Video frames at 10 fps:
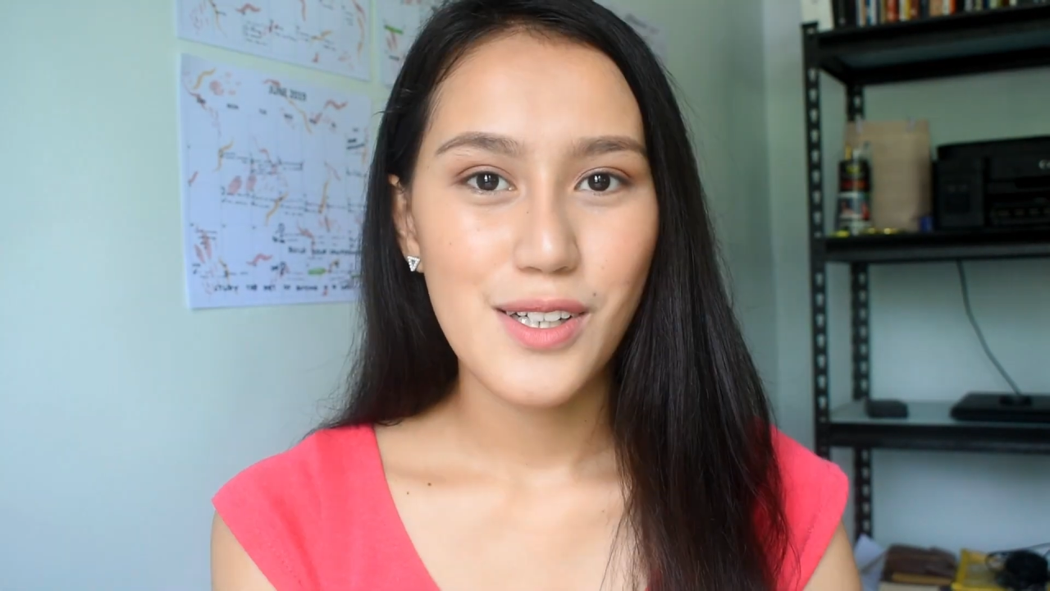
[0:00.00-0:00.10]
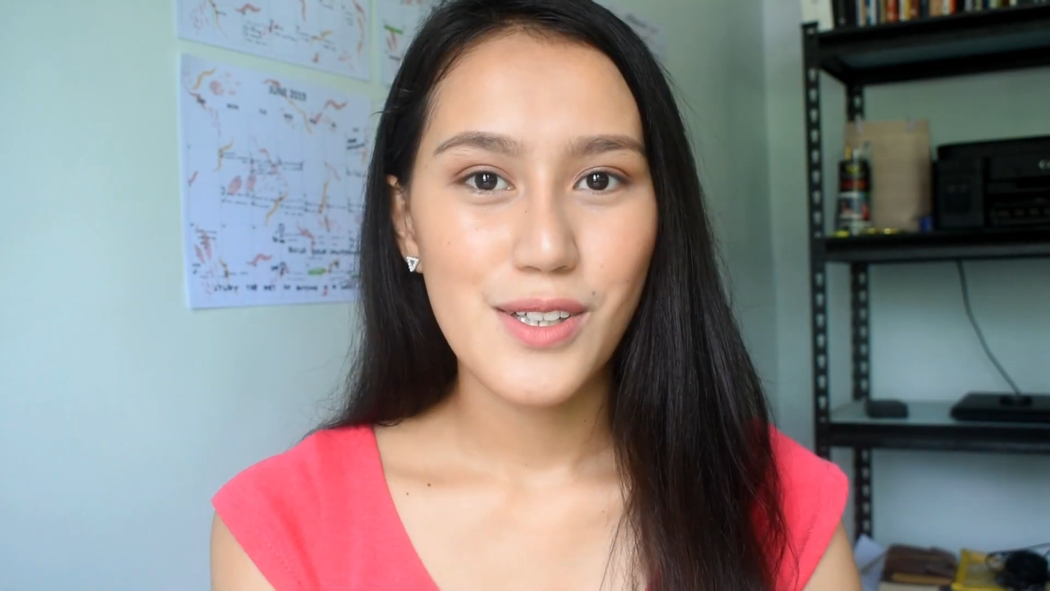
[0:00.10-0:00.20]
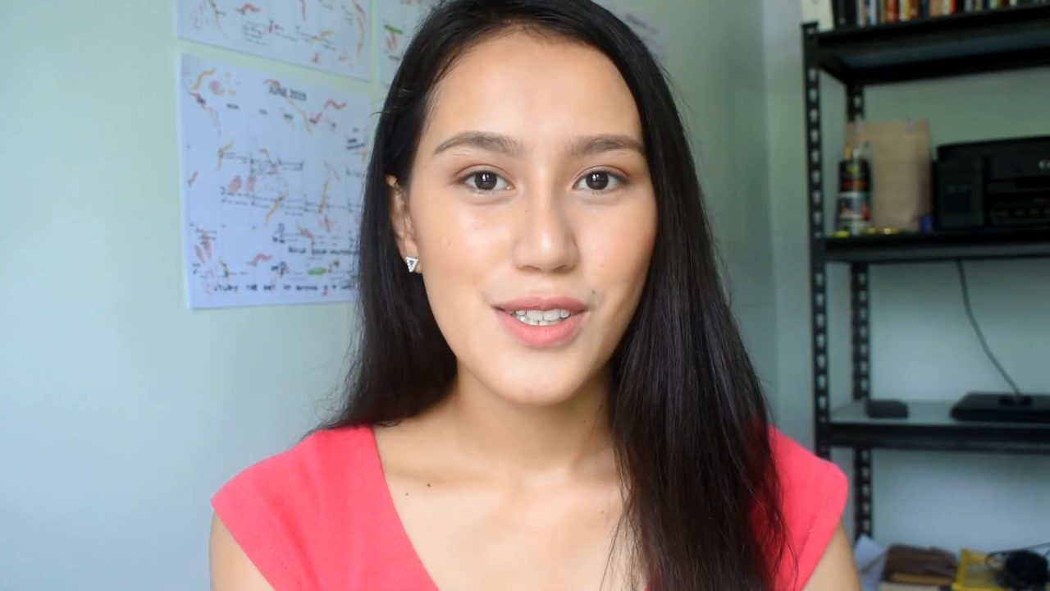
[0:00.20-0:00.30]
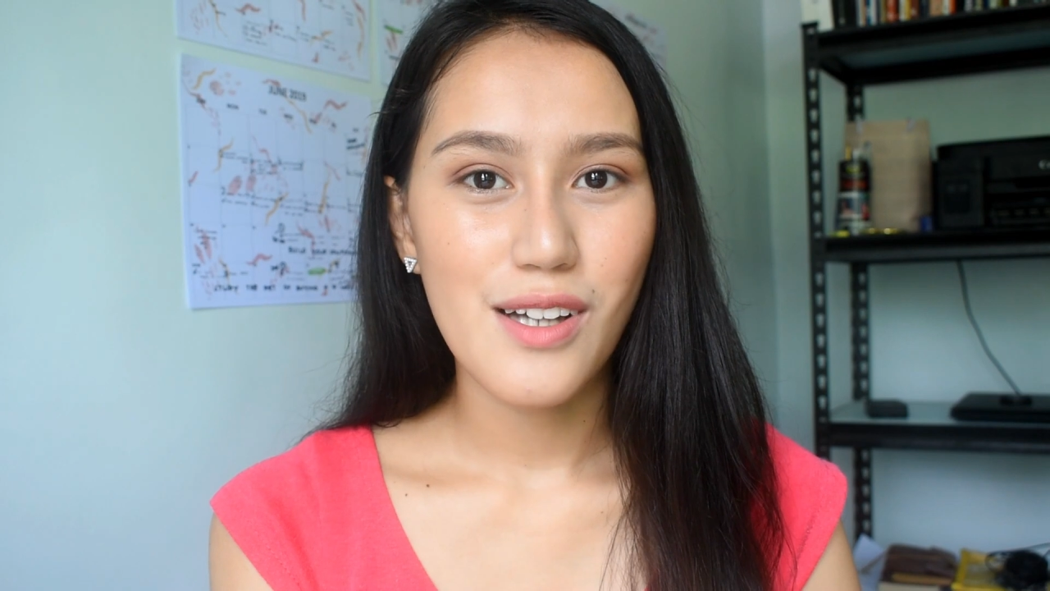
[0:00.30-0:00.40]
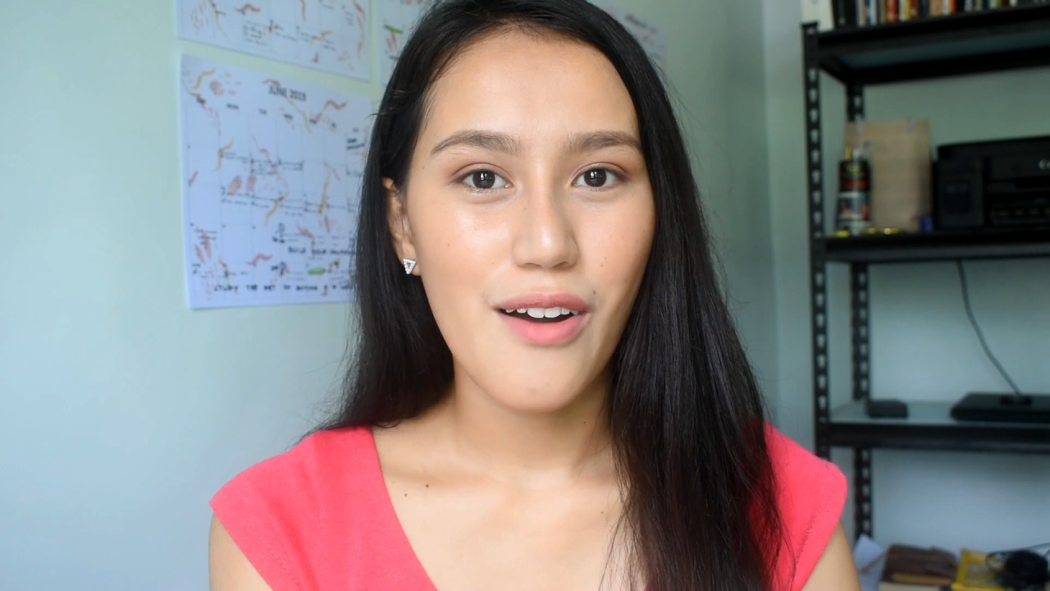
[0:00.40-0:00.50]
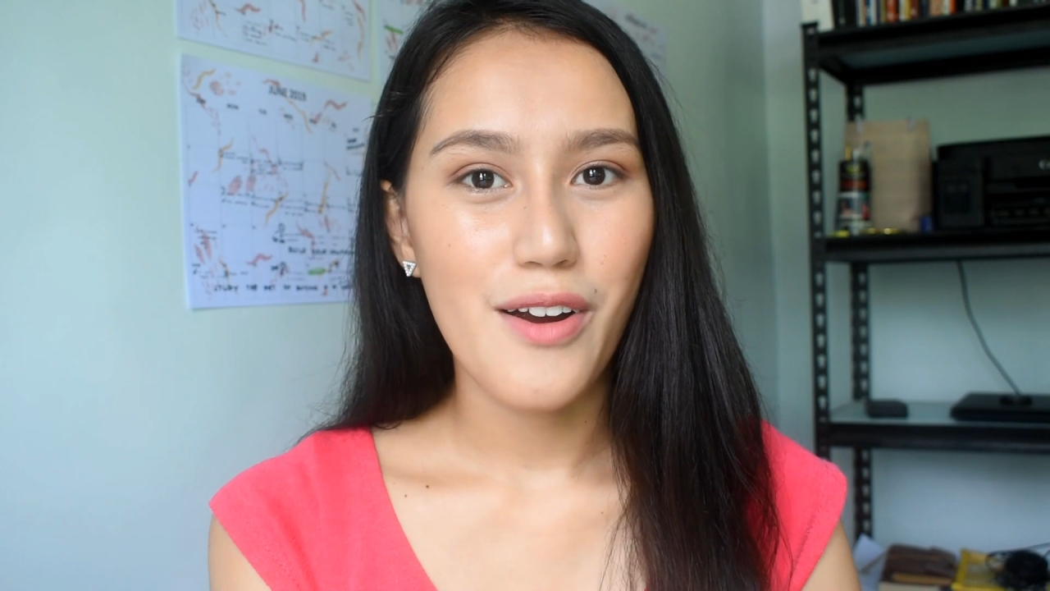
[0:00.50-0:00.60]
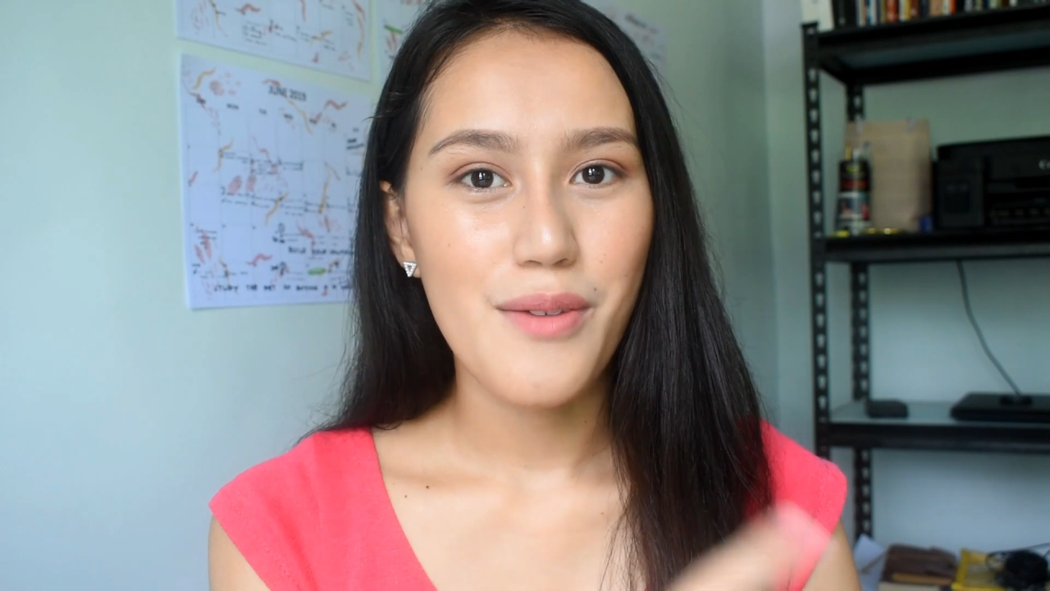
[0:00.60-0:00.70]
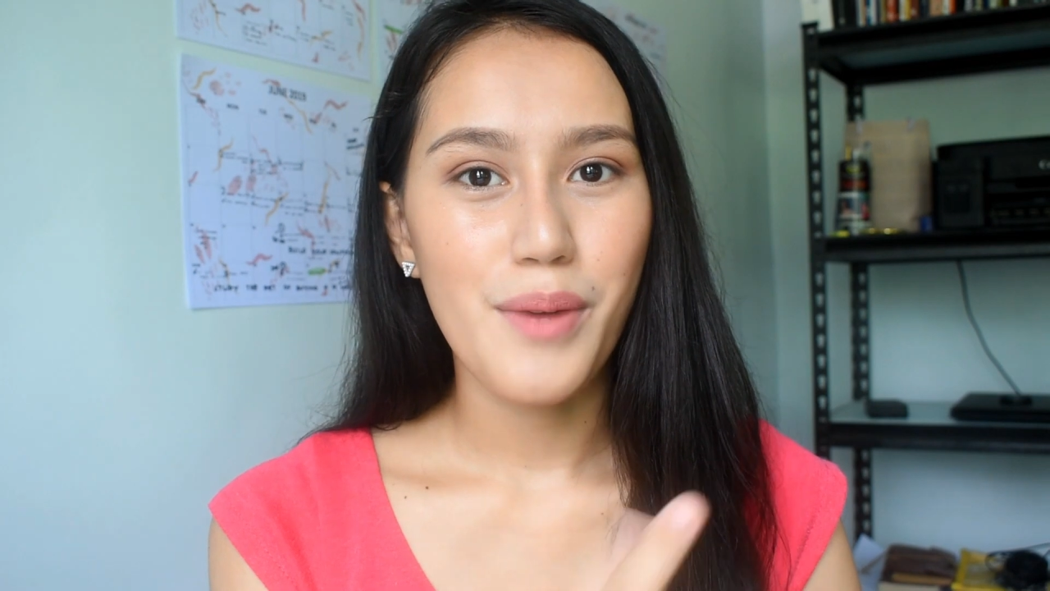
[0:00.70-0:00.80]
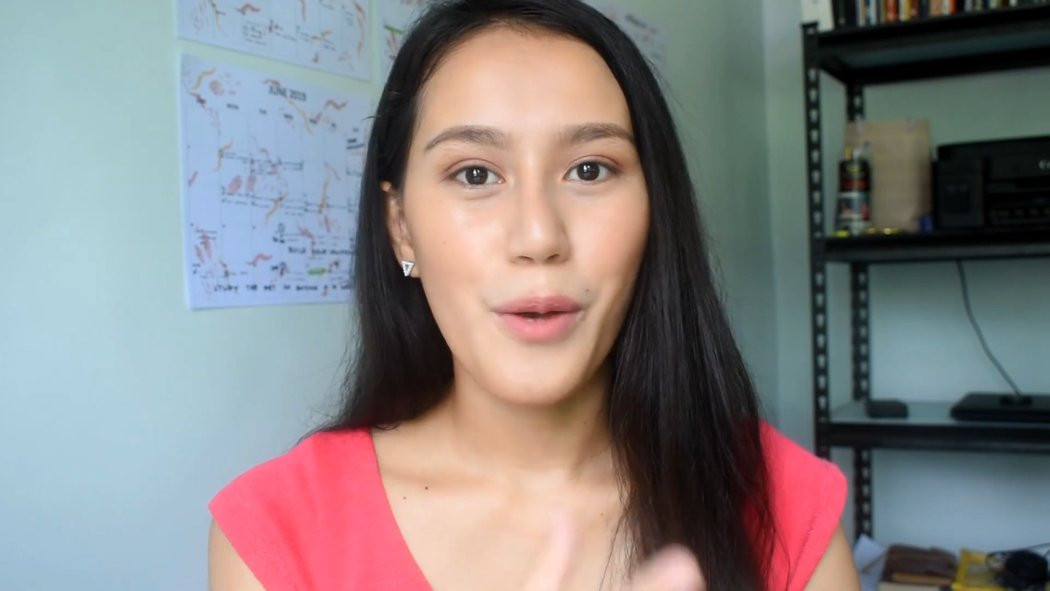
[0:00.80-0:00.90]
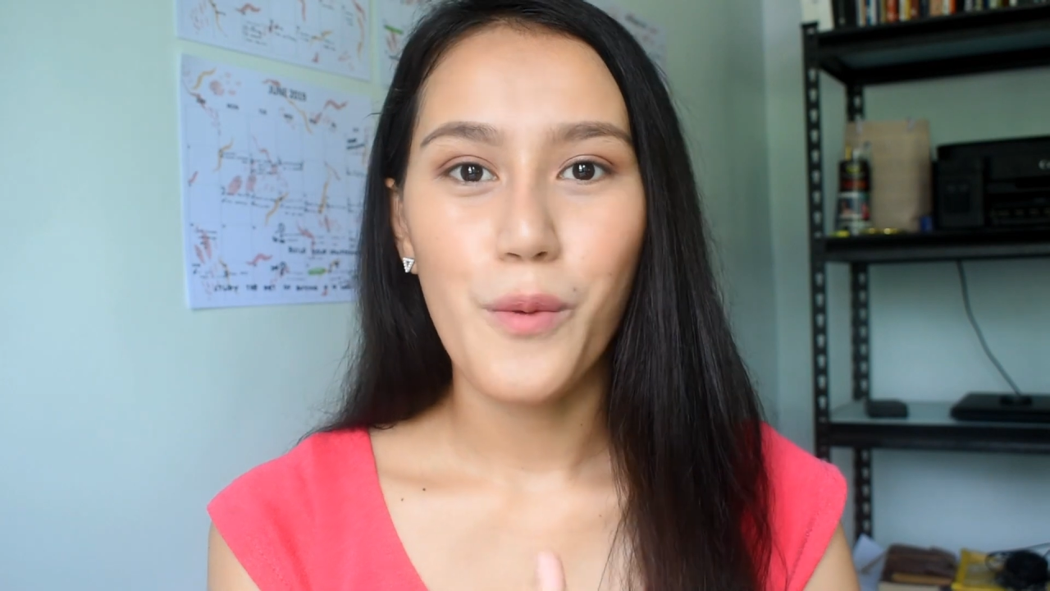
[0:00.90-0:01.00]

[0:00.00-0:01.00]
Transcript: Stickers are my